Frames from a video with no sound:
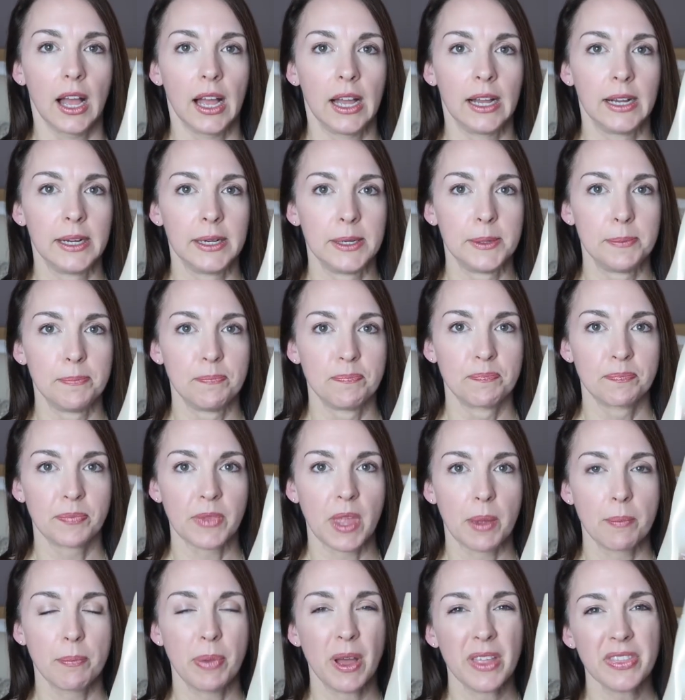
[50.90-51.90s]

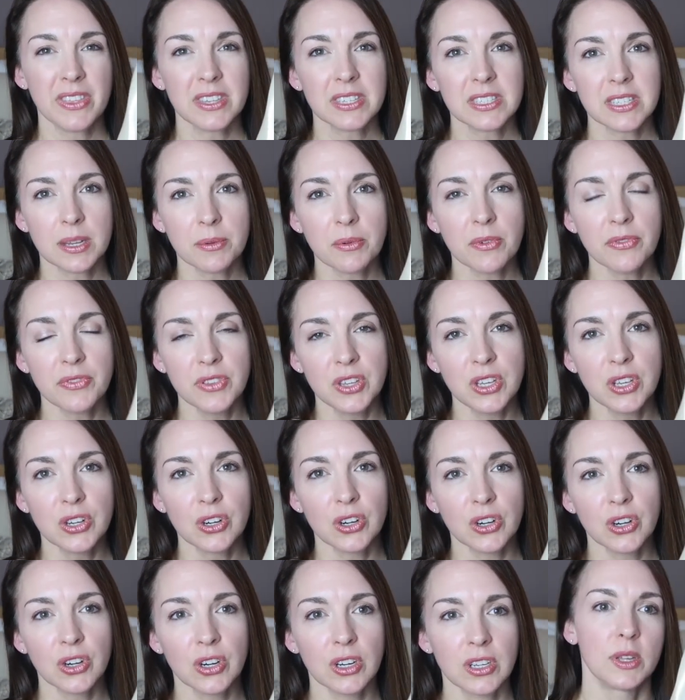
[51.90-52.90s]
But this time of
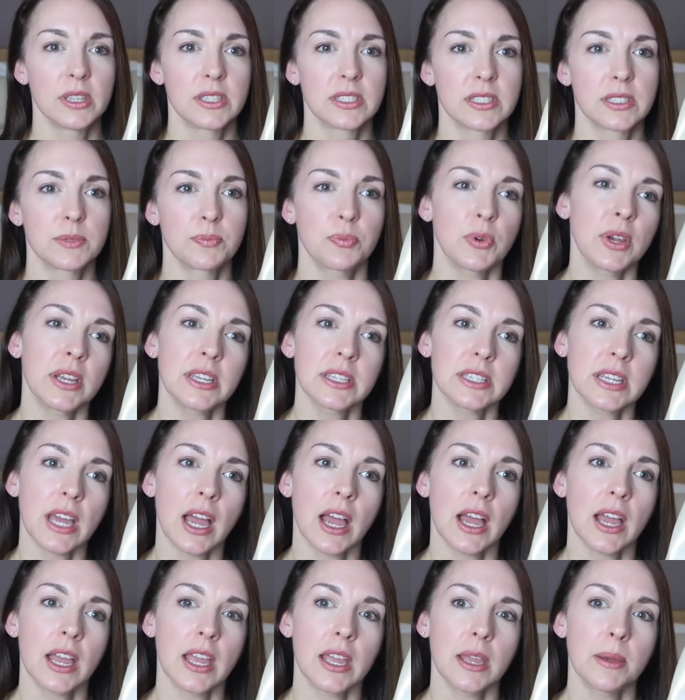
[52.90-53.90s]
year, it's
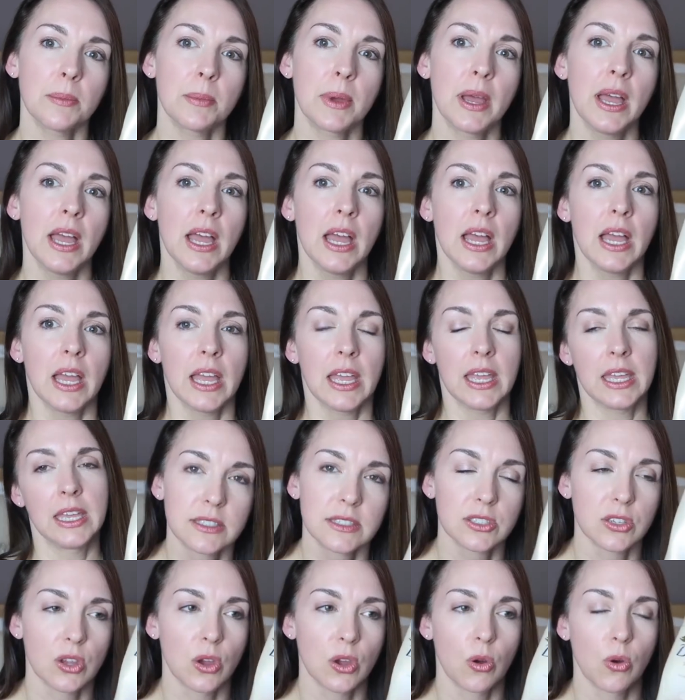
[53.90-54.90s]
springtime,
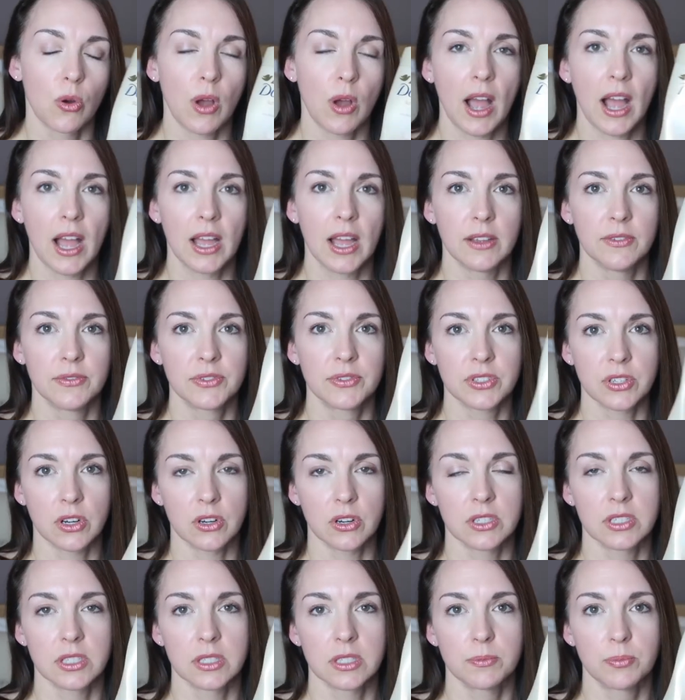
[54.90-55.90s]
so I've
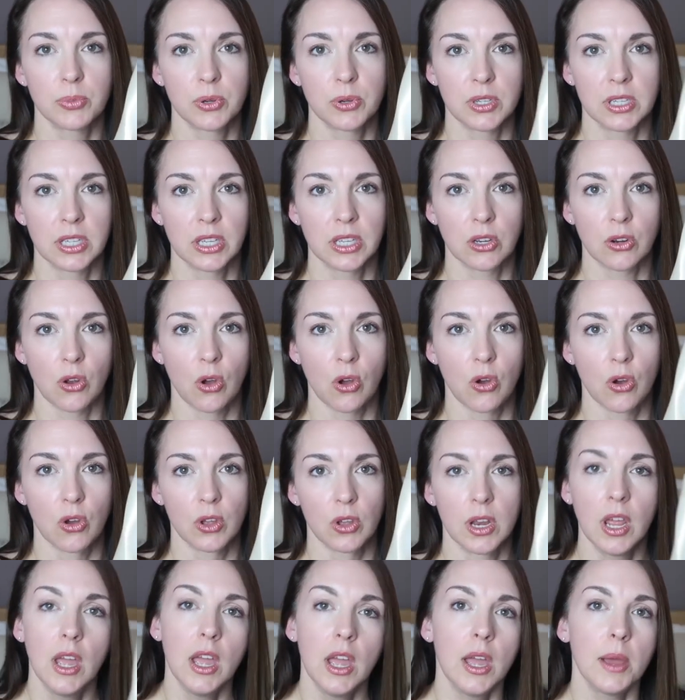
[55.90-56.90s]
started putting it
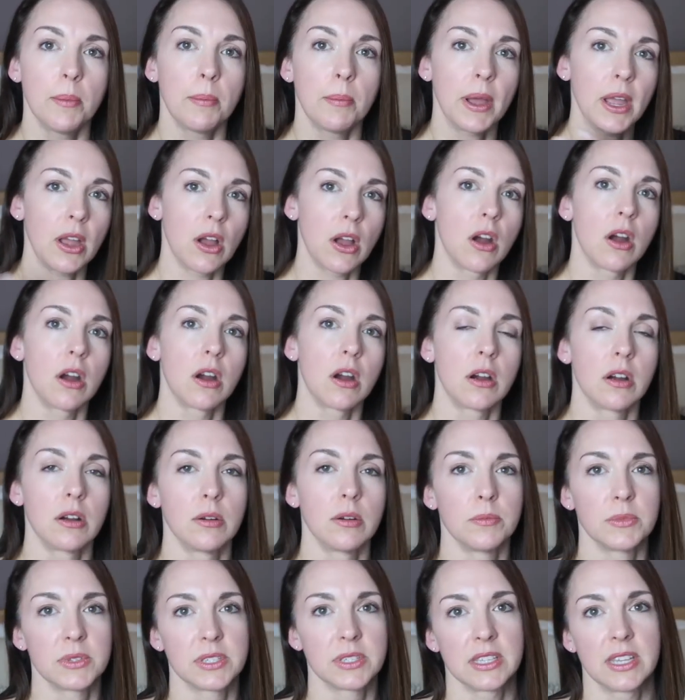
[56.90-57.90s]
on my
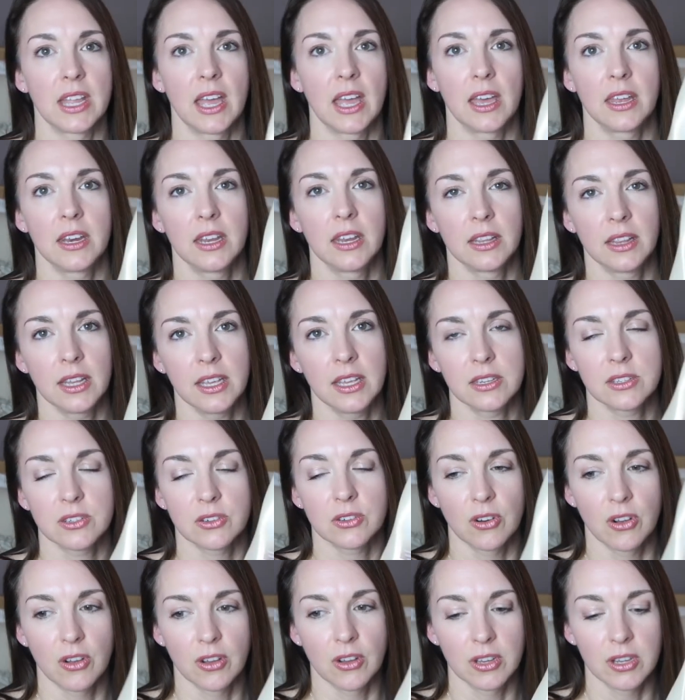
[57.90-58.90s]
arms and that, and
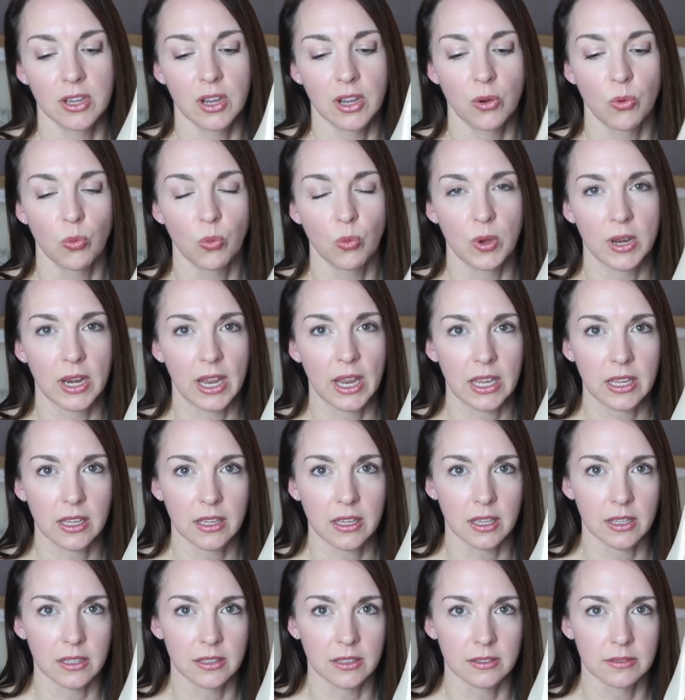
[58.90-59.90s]
later on, when I
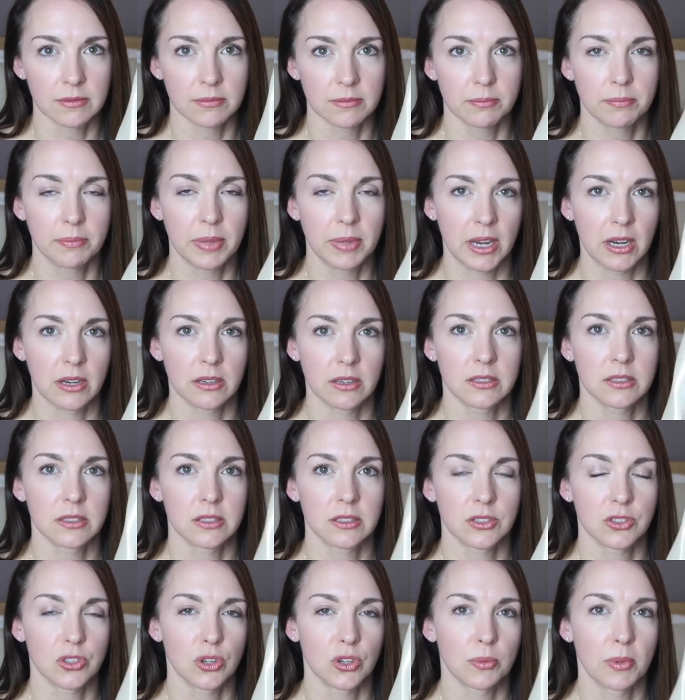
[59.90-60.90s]
can bear
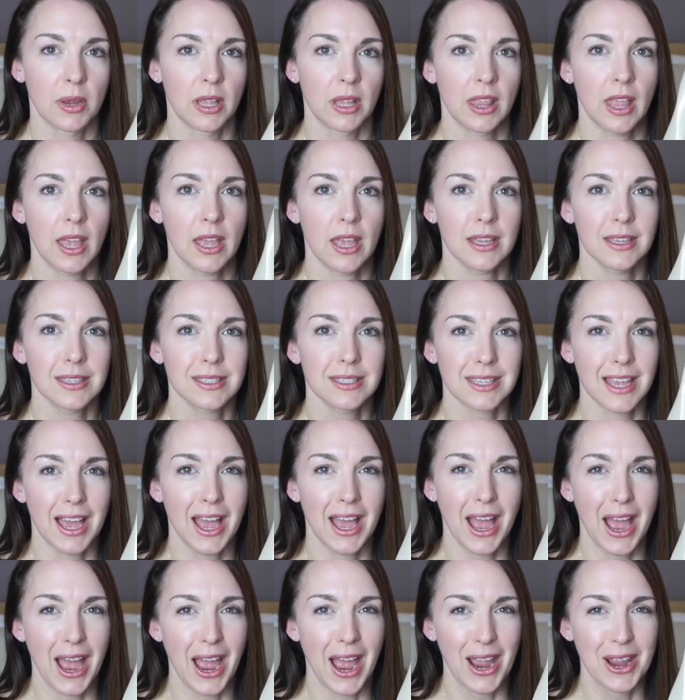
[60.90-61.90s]
to show my legs,
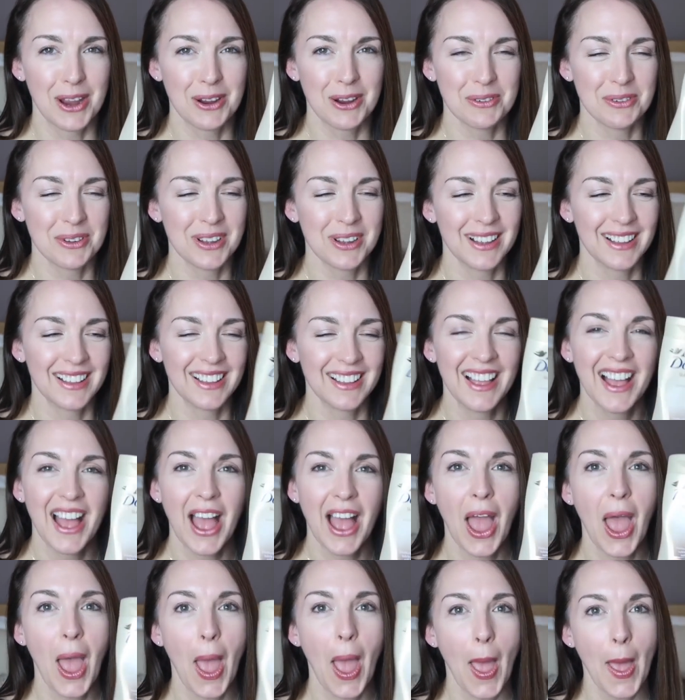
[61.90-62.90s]
I will
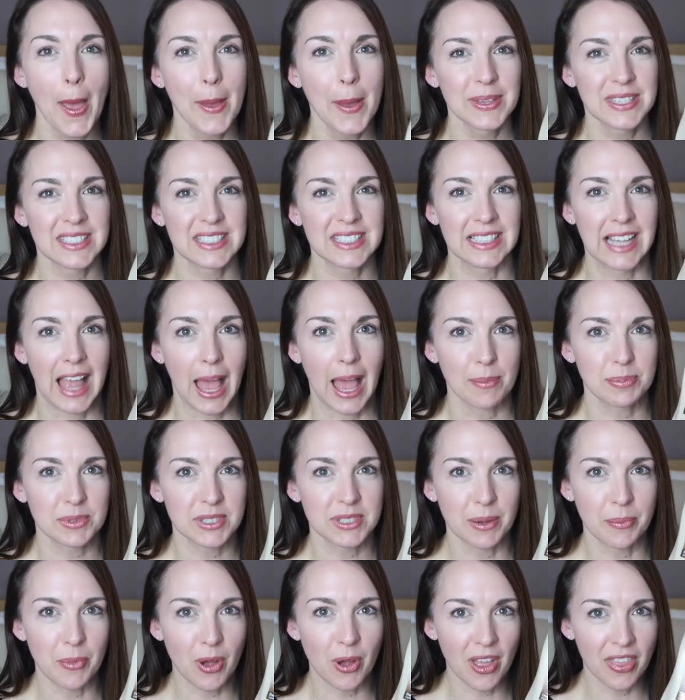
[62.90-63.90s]
slap
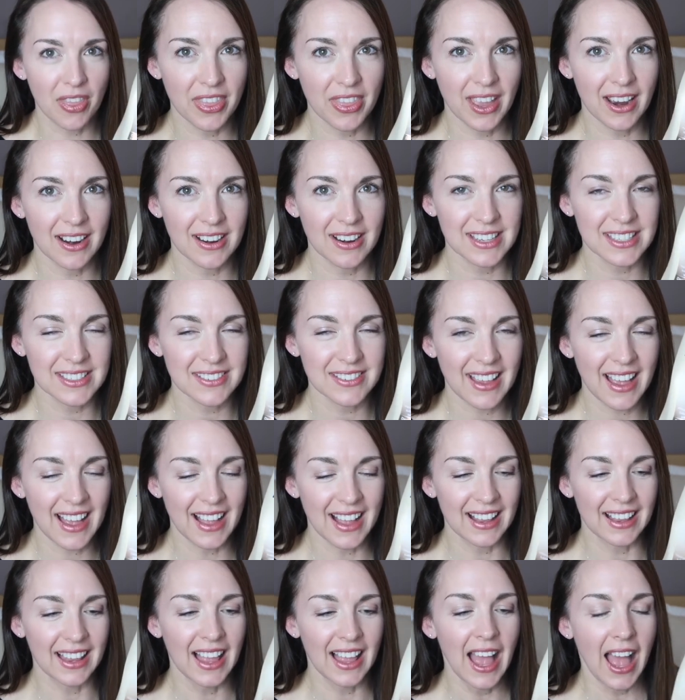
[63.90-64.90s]
some there as
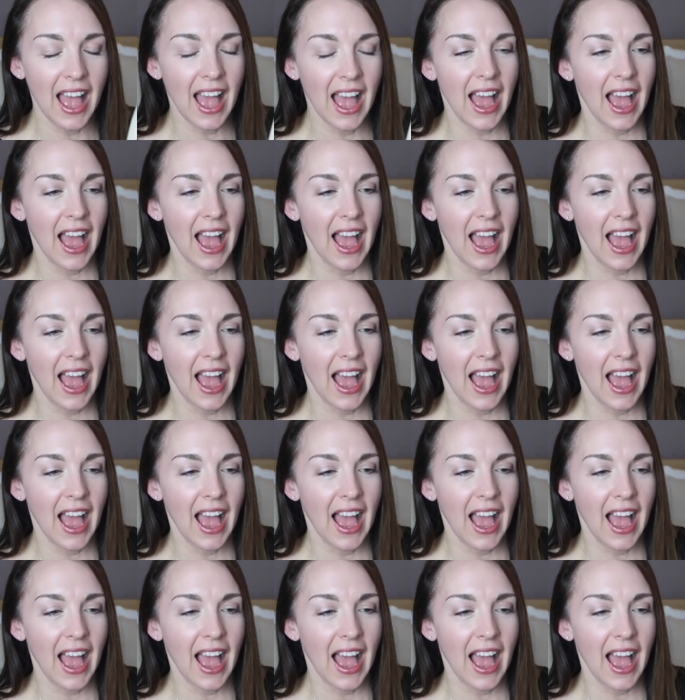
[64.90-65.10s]
well.